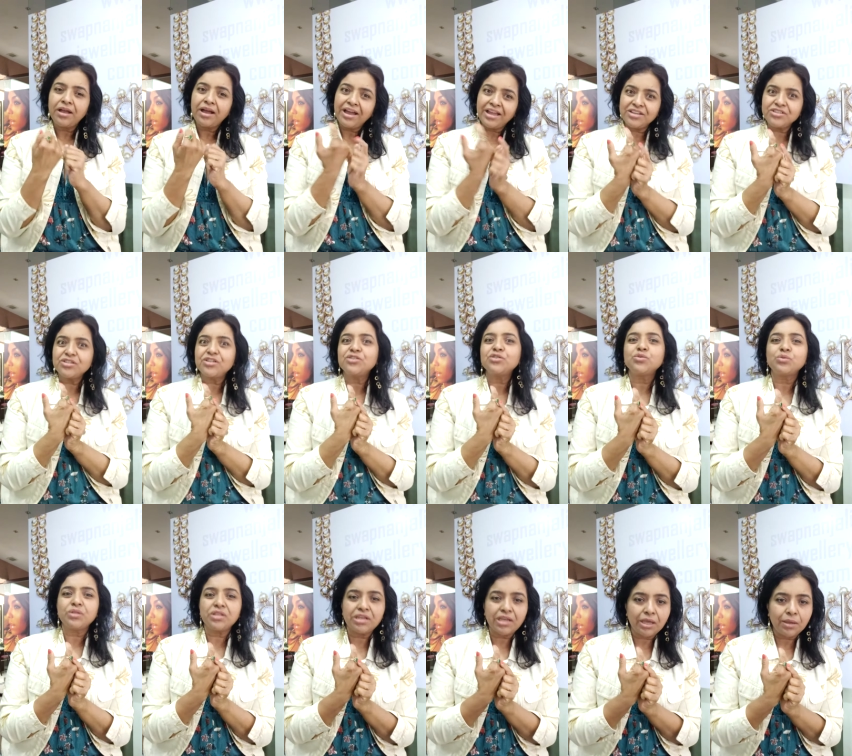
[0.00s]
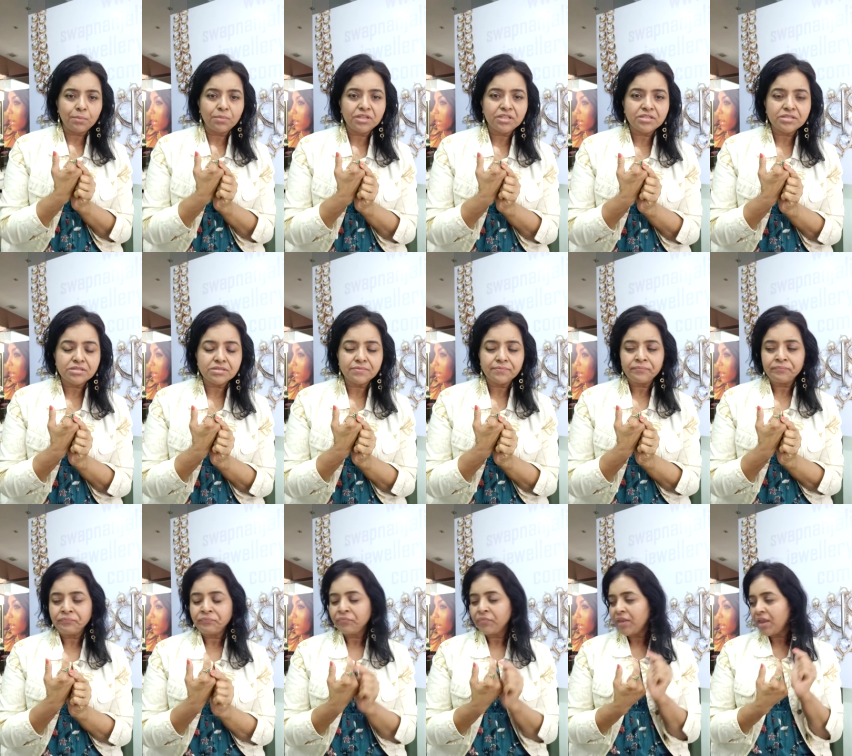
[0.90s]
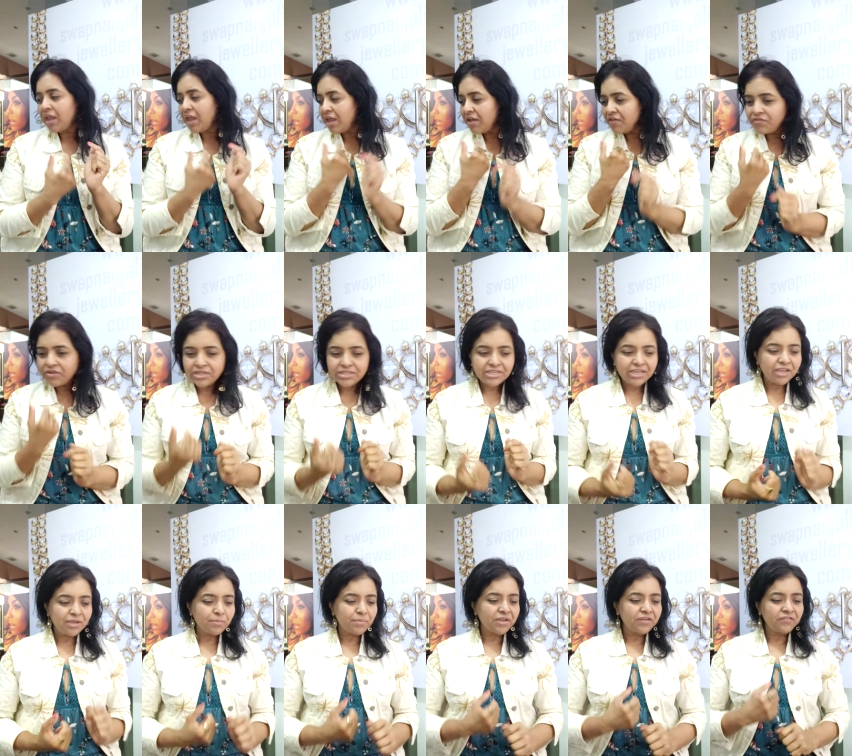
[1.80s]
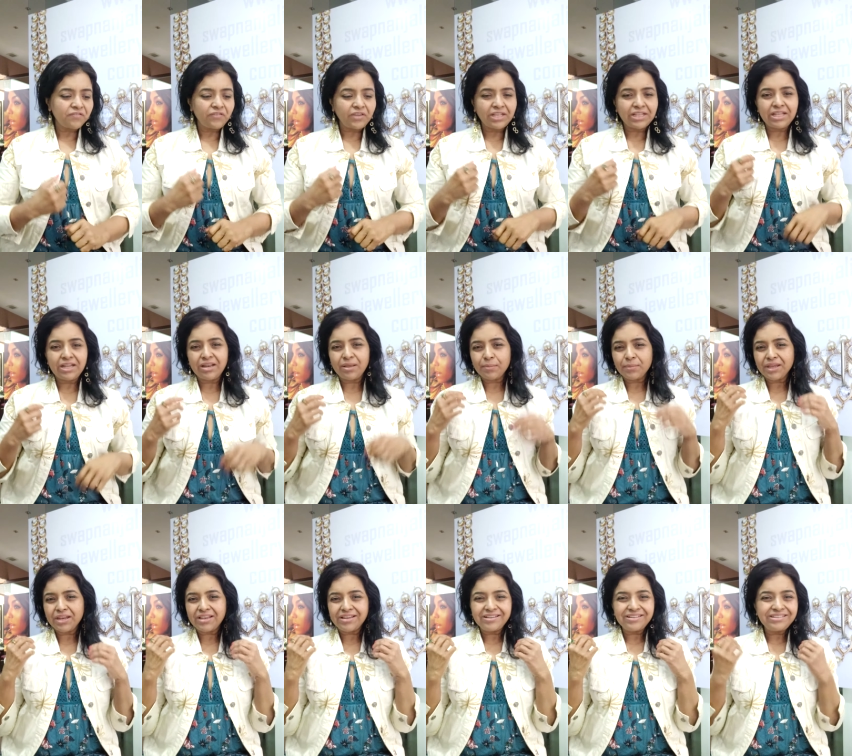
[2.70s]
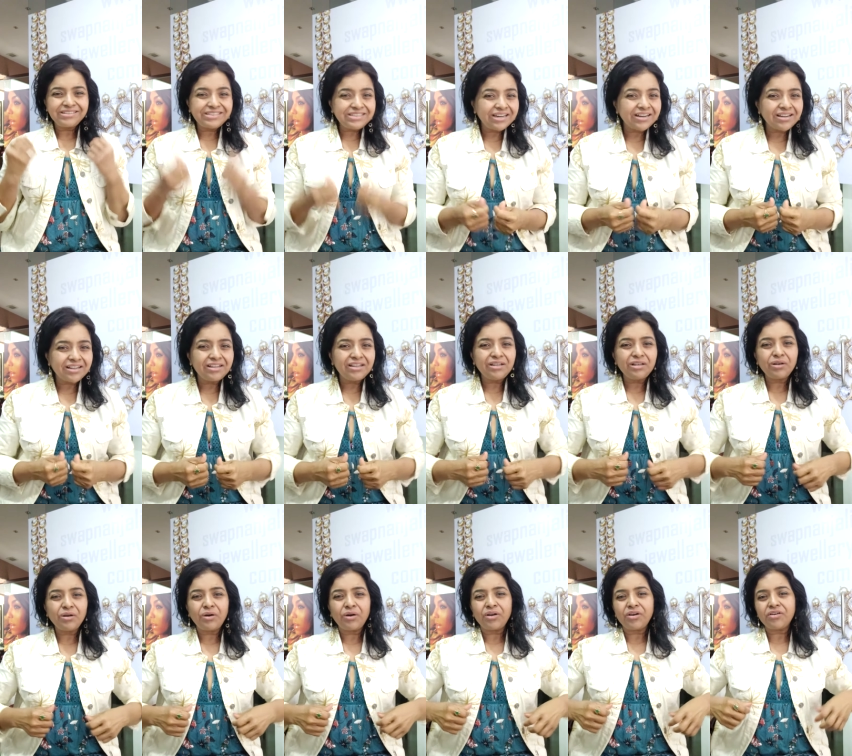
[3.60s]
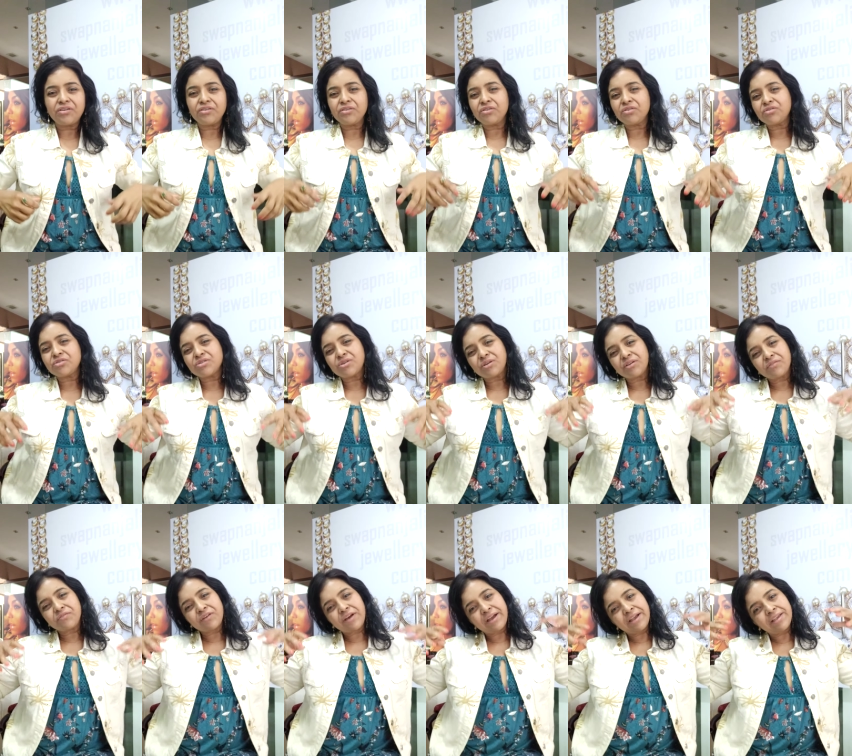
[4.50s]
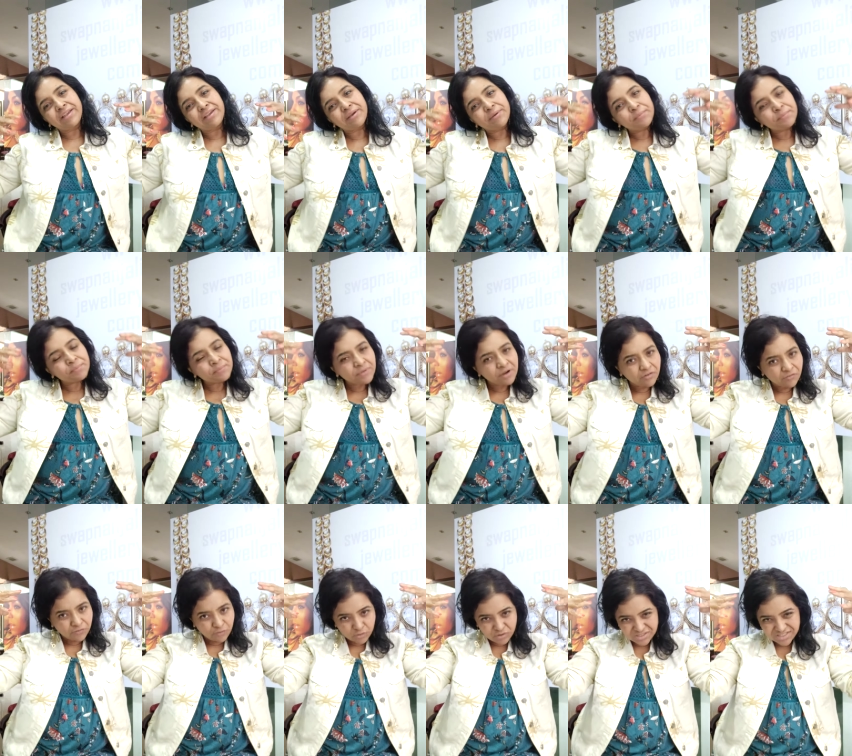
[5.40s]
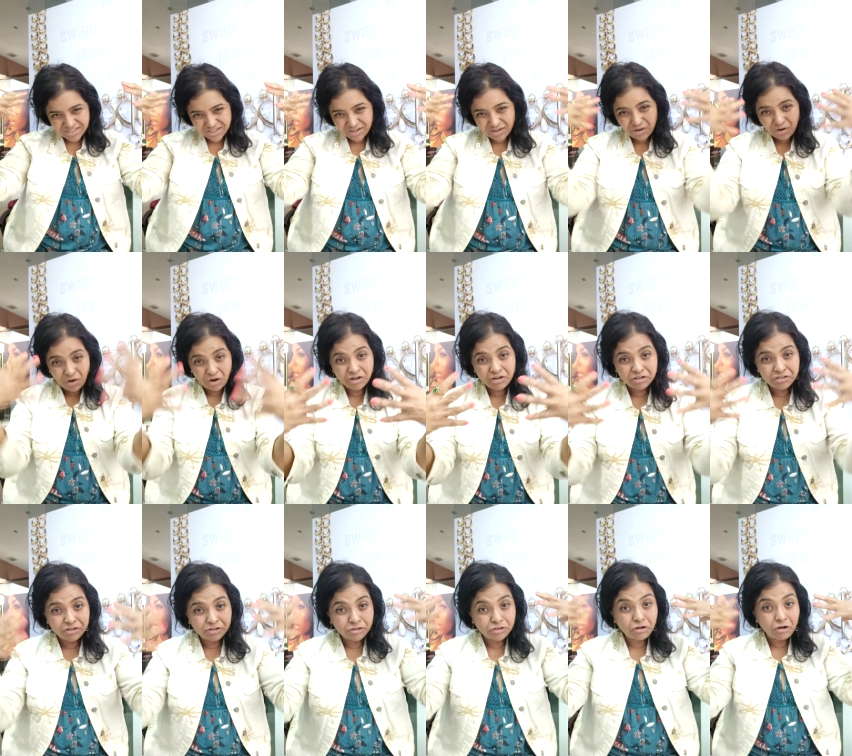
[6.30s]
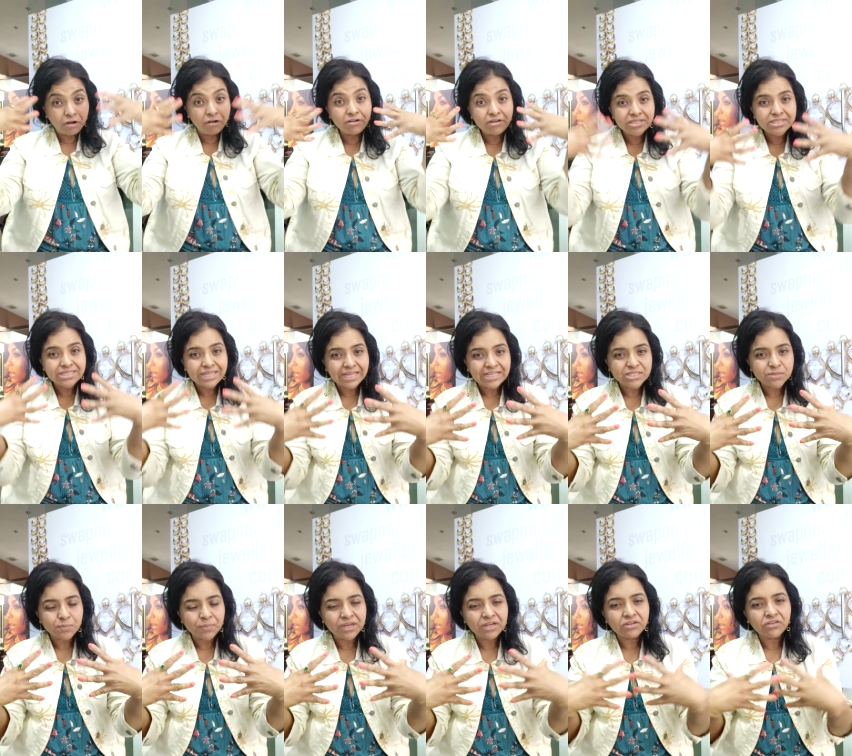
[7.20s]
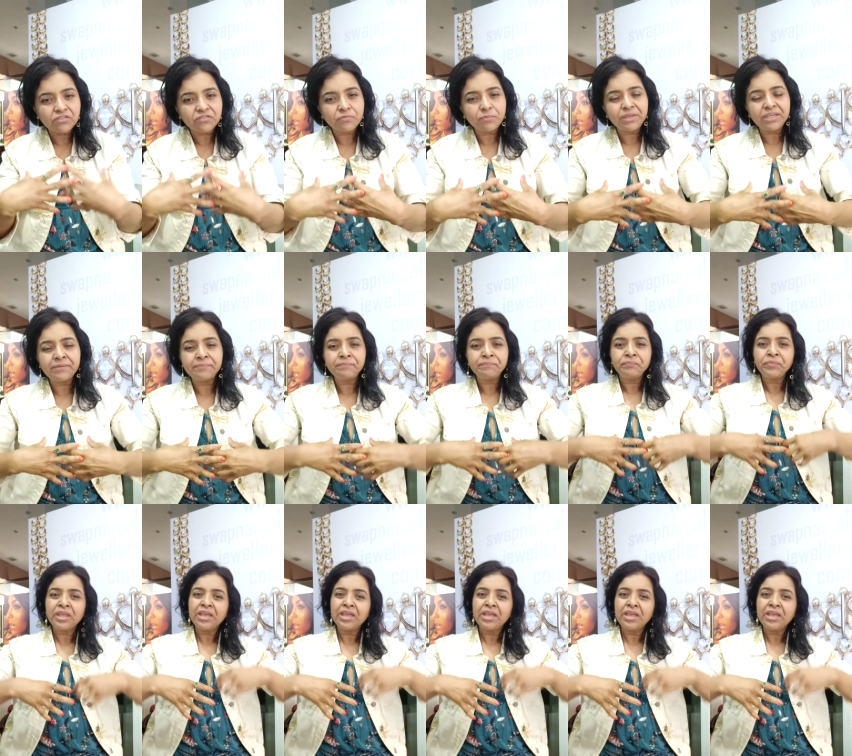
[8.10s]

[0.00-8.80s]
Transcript: I turn to the diamonds. Every time I feel that I'm getting dull or, you know, sort of I am focusing a lot on the Taurus aspect of me,